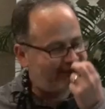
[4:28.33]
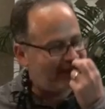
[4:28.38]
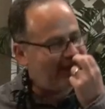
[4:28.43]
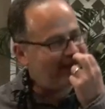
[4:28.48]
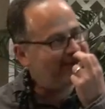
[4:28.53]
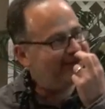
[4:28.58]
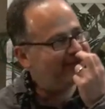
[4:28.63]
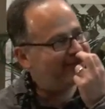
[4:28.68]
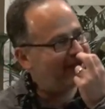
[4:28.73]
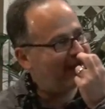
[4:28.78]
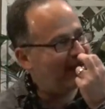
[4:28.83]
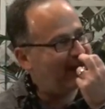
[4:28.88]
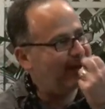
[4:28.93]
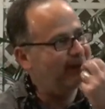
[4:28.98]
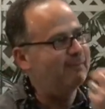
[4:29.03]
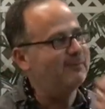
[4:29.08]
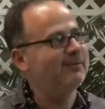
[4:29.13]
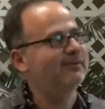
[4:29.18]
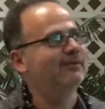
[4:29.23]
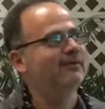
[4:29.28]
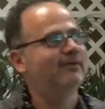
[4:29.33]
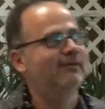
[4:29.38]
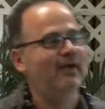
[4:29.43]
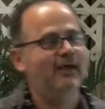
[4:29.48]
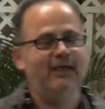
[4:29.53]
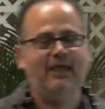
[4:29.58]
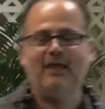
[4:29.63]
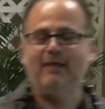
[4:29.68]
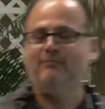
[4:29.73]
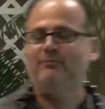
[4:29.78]
second time
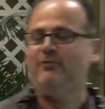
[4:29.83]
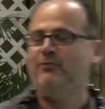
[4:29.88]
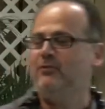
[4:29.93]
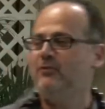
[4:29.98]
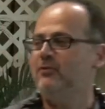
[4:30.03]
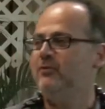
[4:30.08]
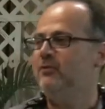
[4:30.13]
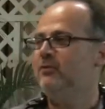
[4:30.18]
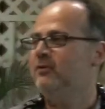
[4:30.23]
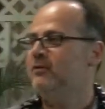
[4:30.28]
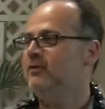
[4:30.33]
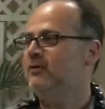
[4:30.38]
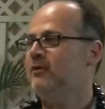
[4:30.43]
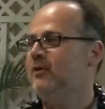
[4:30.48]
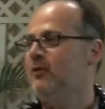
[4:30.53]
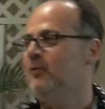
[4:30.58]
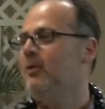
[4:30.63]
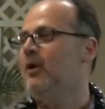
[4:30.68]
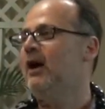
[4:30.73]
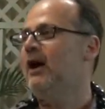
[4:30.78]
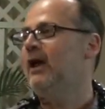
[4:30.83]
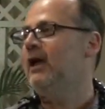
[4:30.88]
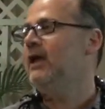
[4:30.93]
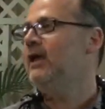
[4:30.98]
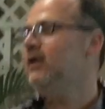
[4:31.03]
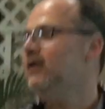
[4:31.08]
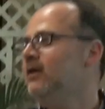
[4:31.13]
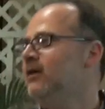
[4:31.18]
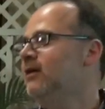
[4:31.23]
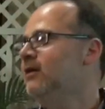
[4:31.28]
I came to
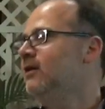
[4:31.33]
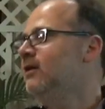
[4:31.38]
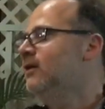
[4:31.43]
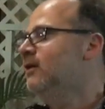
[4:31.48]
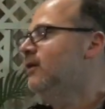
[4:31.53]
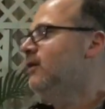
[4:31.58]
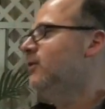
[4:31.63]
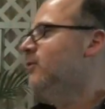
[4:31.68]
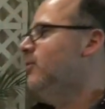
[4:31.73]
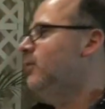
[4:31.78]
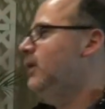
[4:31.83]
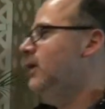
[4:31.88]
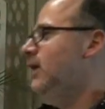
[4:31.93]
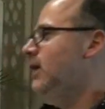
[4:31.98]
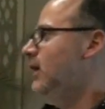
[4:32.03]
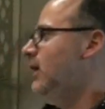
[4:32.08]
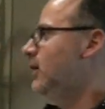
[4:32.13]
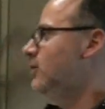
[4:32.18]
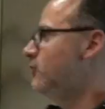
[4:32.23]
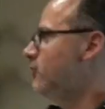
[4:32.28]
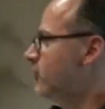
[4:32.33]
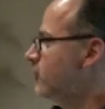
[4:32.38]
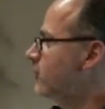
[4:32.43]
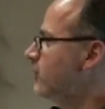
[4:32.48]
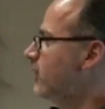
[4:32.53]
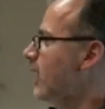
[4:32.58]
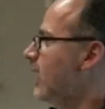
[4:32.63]
Kauai, we had just